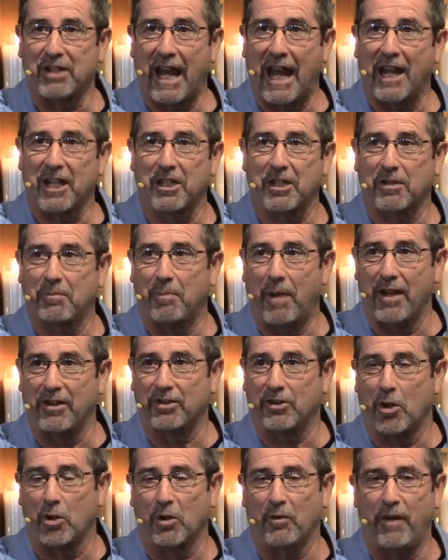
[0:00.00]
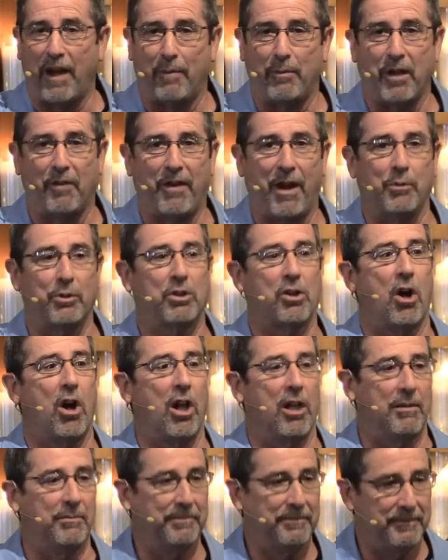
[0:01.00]
asked by the Stokel family if I would
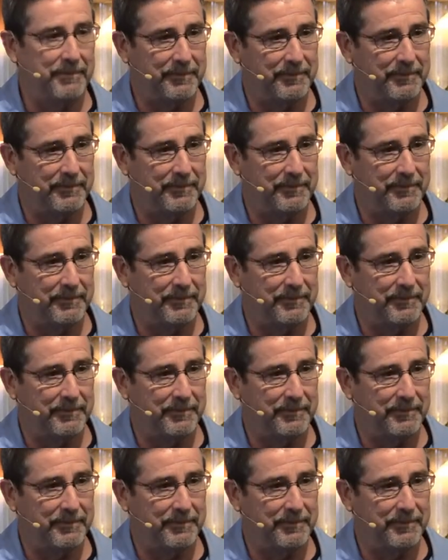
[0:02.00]
call him.